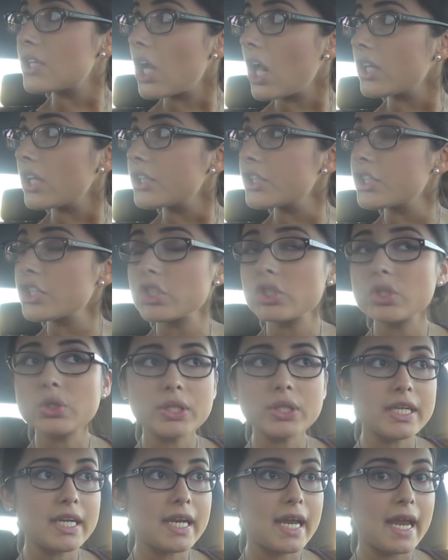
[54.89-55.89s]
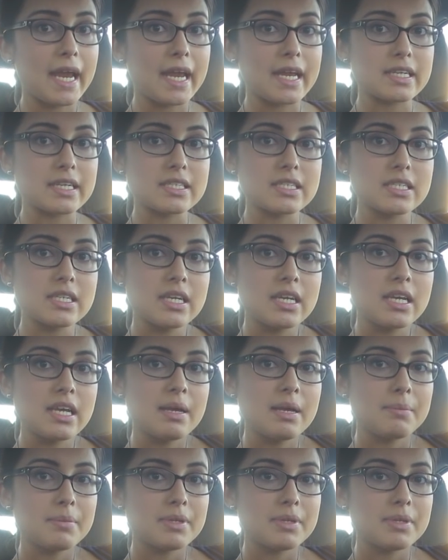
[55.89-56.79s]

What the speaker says: Dollar Tree and I'm